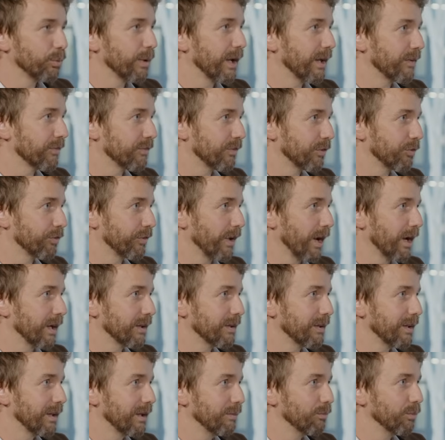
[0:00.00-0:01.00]
we enter
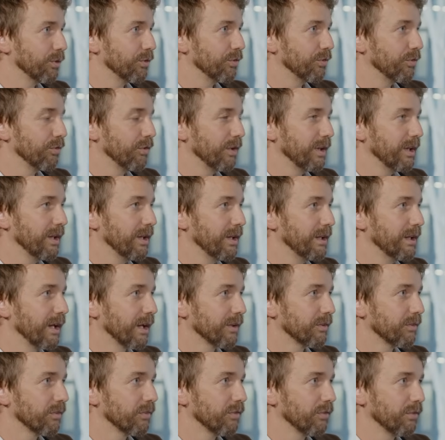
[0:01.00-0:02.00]
SkyTeam, we see
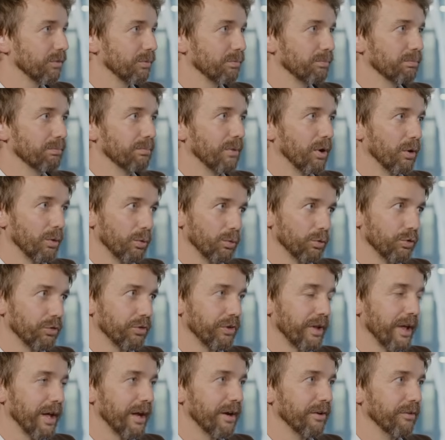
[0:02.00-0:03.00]
that
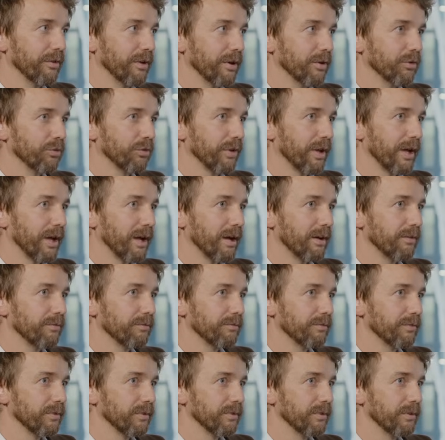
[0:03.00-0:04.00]
most carriers
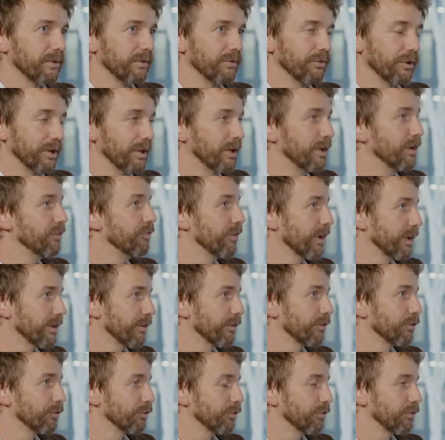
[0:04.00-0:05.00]
have really
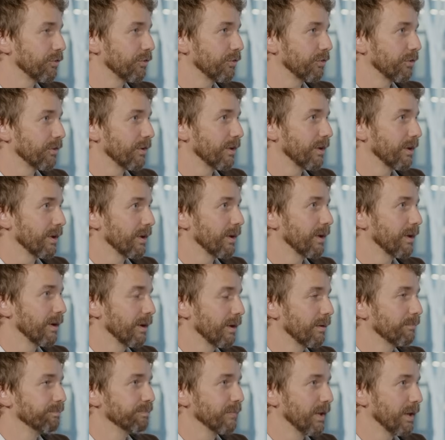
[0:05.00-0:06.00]
generous
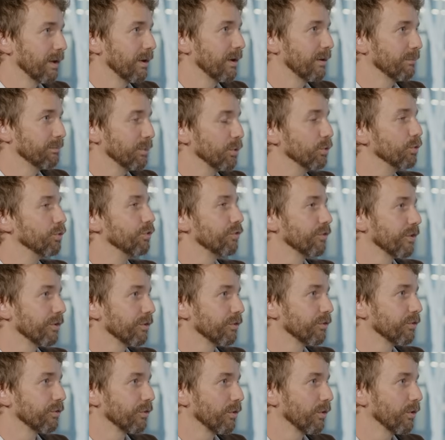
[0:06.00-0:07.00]

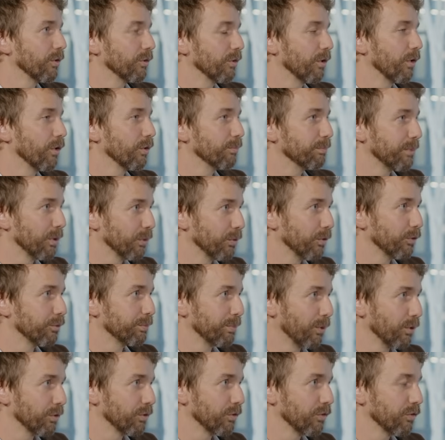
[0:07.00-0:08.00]
boosters on bonus
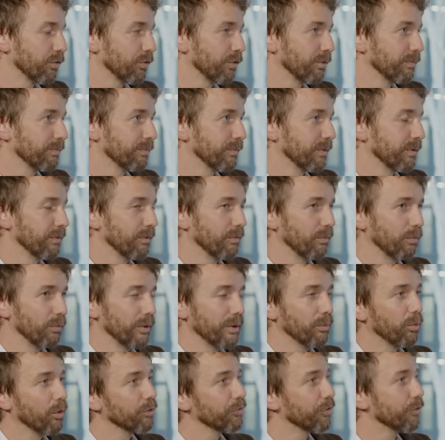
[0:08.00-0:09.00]
points.
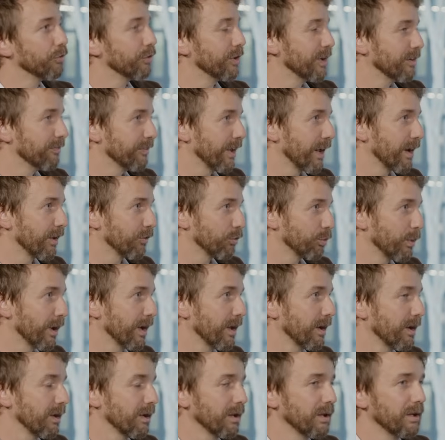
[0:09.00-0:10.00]
We wanted to give that as
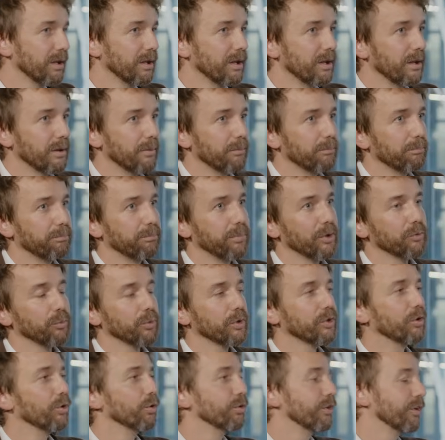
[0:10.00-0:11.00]
well, but
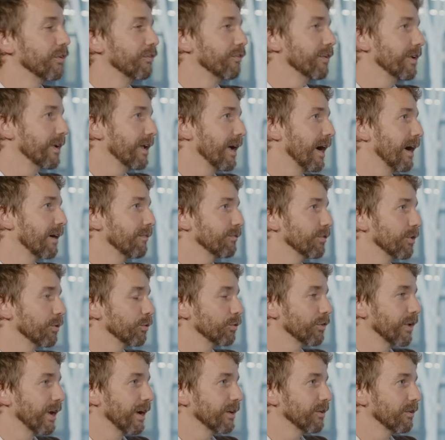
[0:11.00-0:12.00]
we couldn't really have
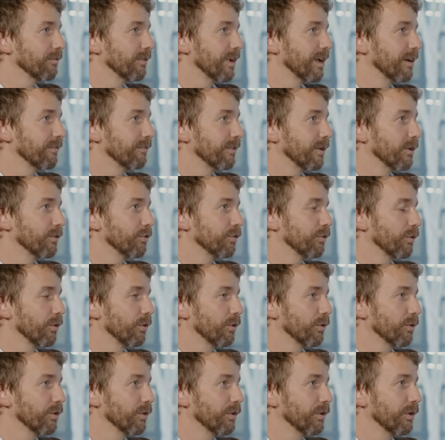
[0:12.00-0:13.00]
those kind of levels
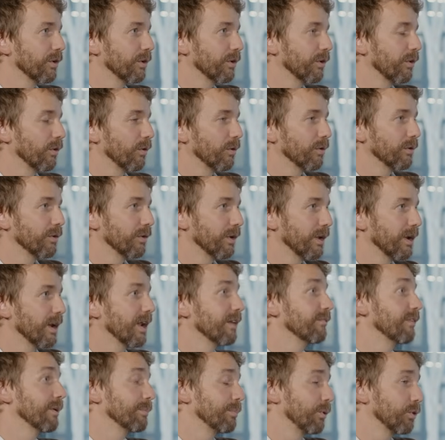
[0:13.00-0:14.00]
on
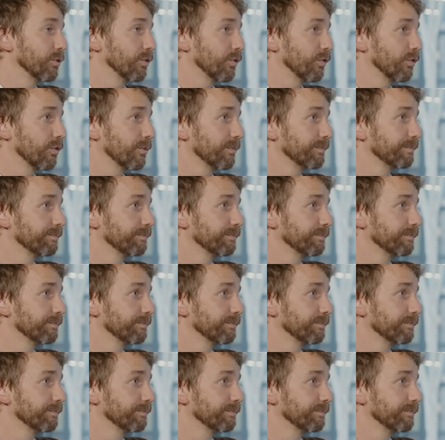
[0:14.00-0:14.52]
level points.